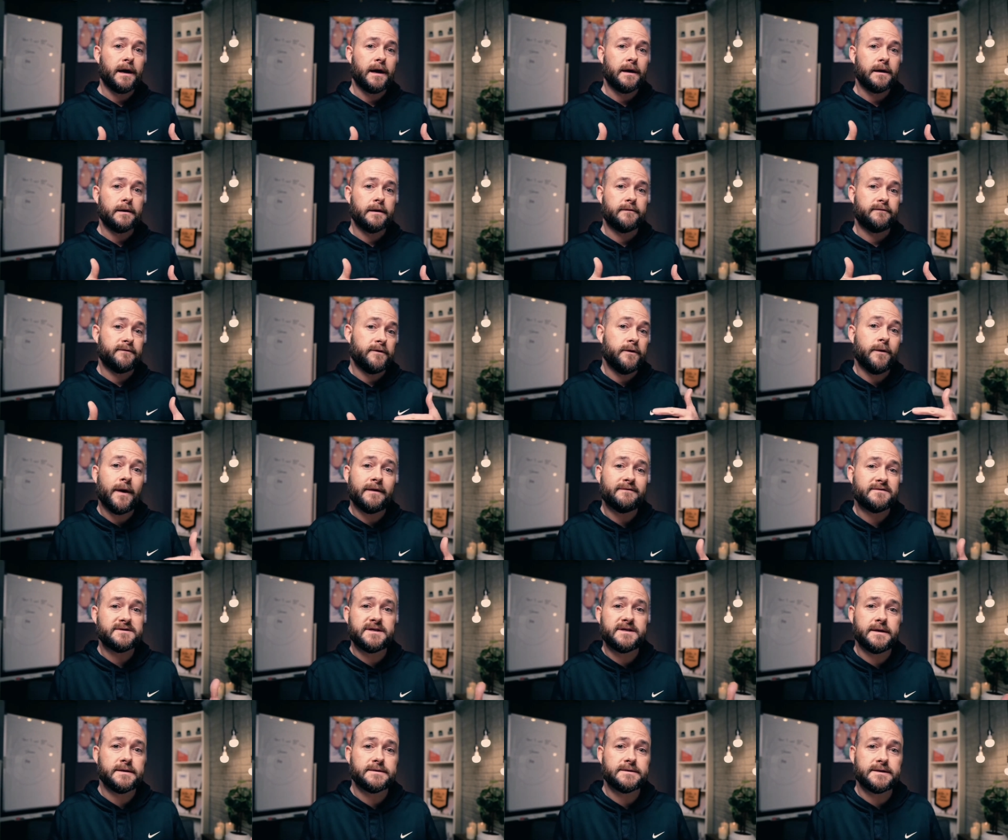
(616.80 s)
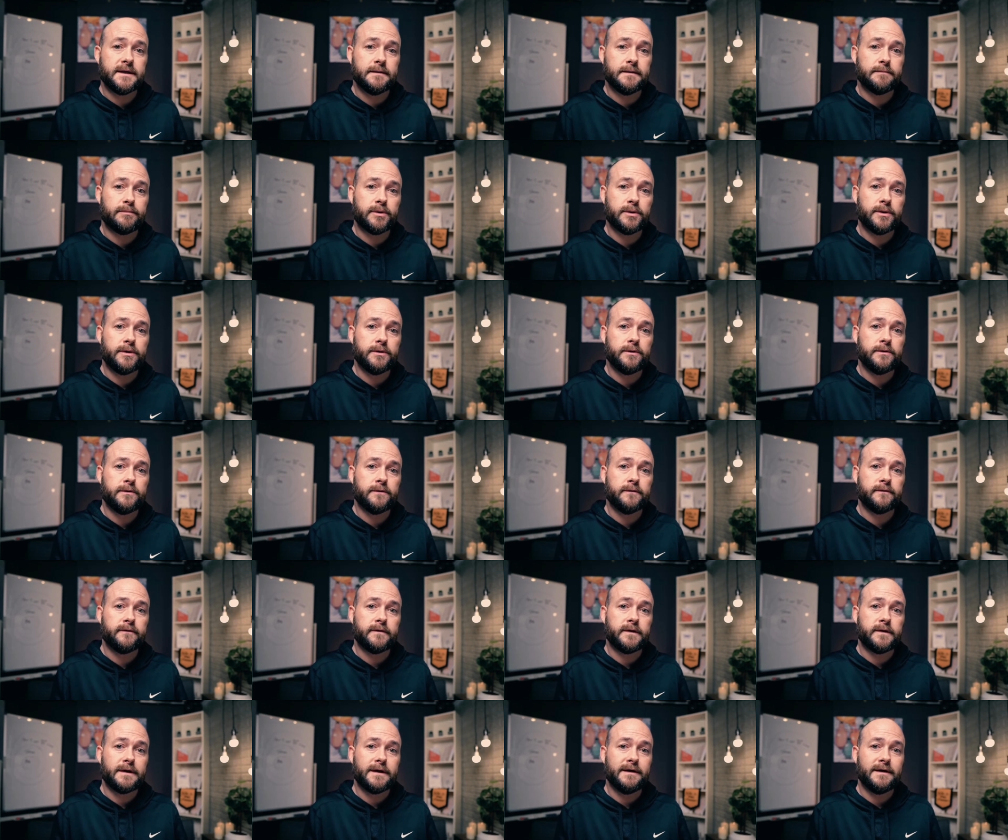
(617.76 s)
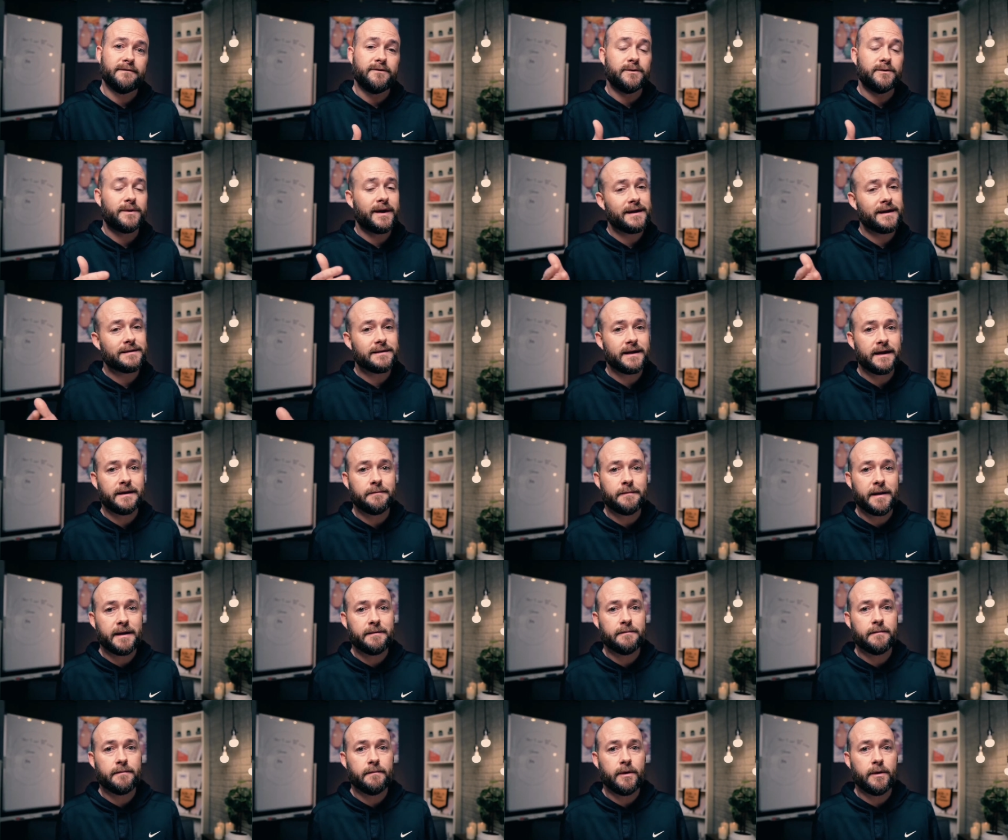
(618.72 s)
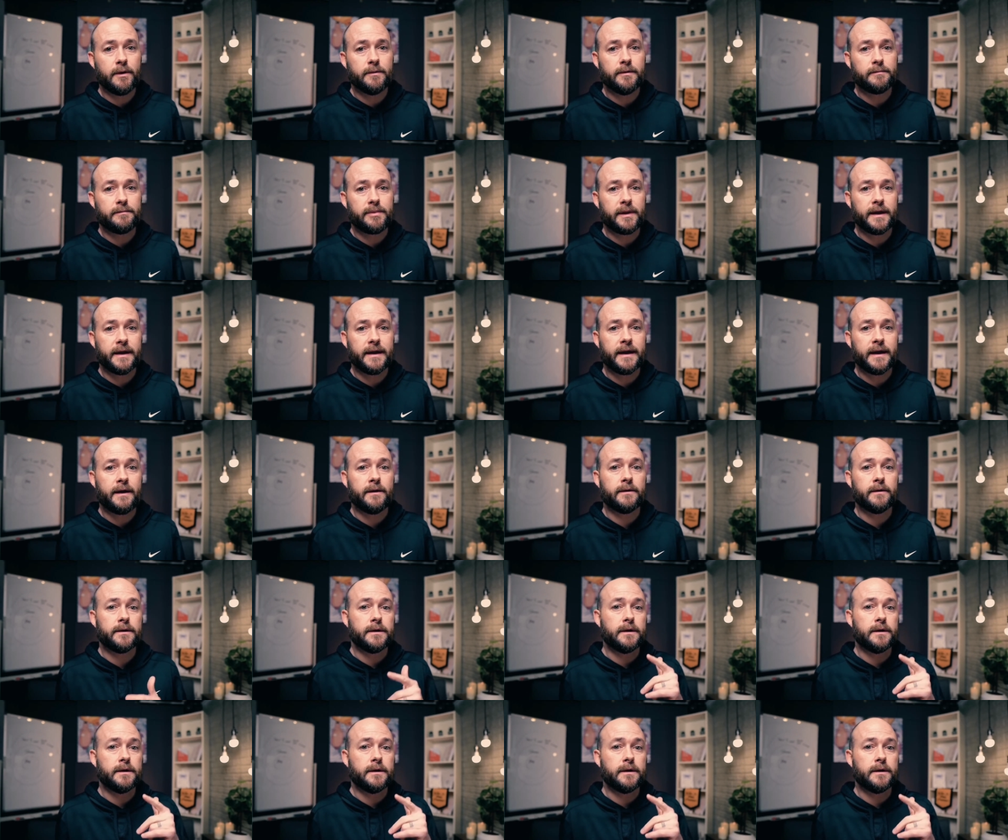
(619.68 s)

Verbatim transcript: if you have a tendency to prove, if you can't let a moment play out,